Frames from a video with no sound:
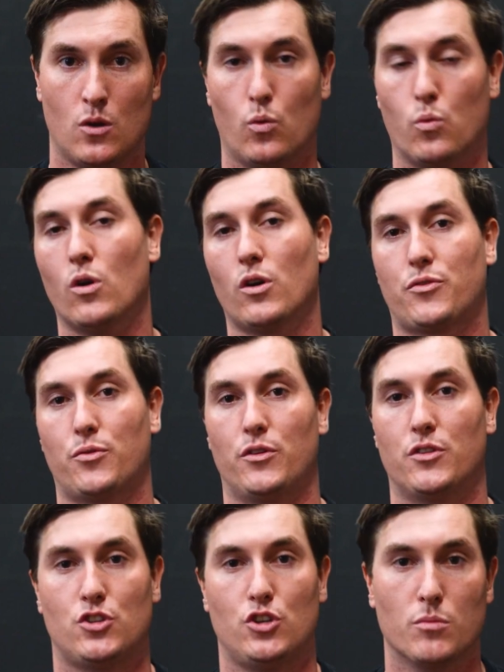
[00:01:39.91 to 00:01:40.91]
we'll walk through
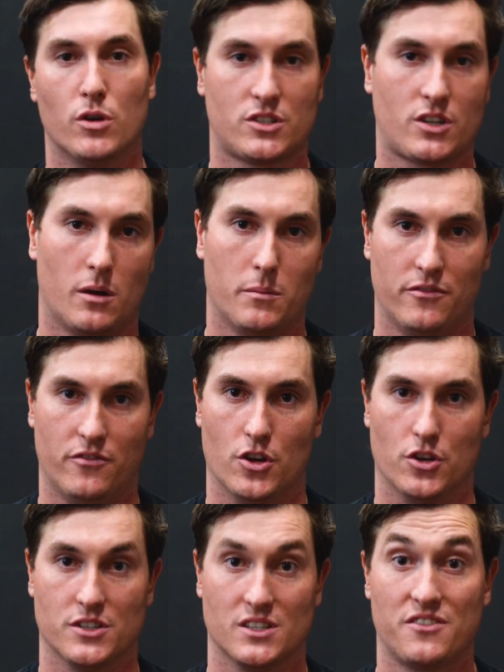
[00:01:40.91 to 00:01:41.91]
the two most common
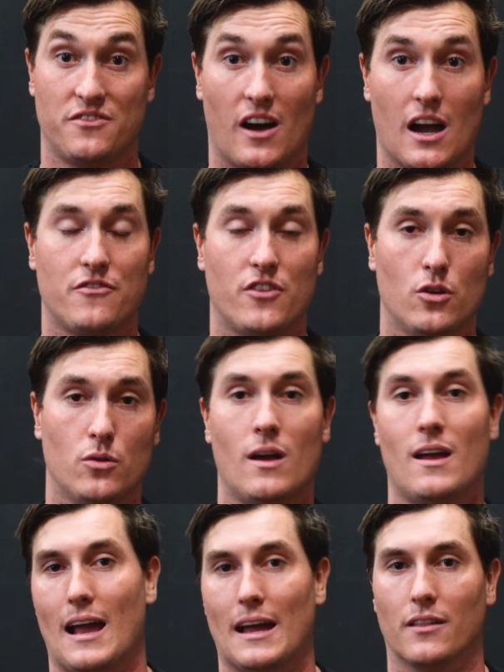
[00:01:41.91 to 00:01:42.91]
versions, FIFO
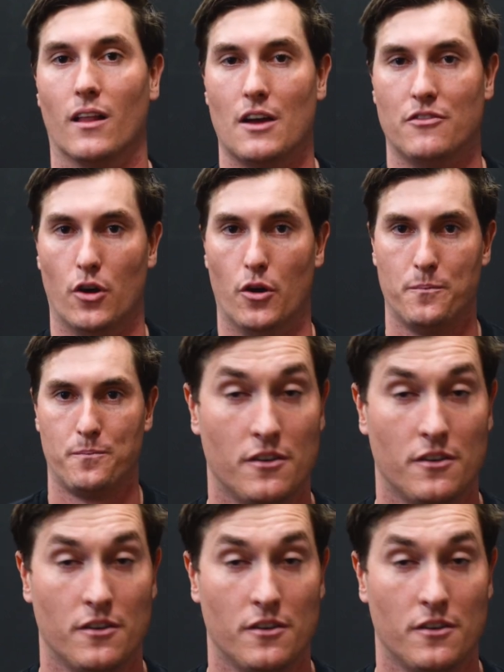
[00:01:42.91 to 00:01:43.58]
and LIFO.